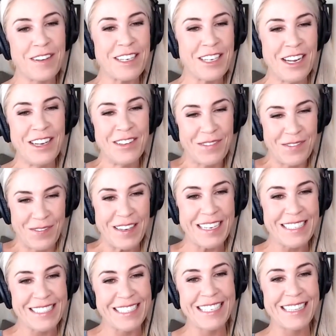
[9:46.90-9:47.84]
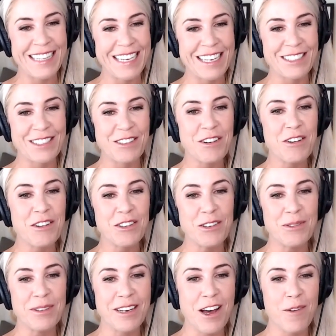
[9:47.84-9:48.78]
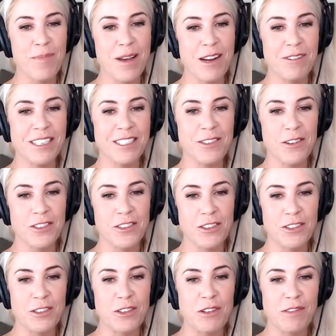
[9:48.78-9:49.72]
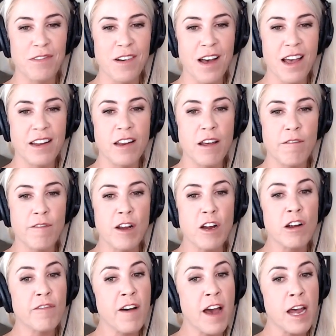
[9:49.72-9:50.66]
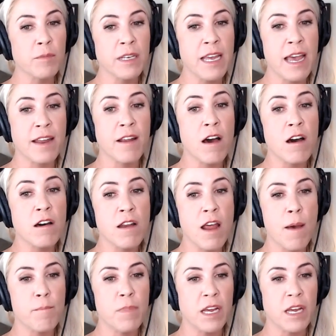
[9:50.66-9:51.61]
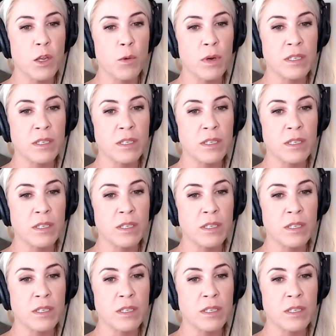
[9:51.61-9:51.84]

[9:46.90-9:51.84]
fixing things, Google will now pay researchers who find verifiably and unambiguous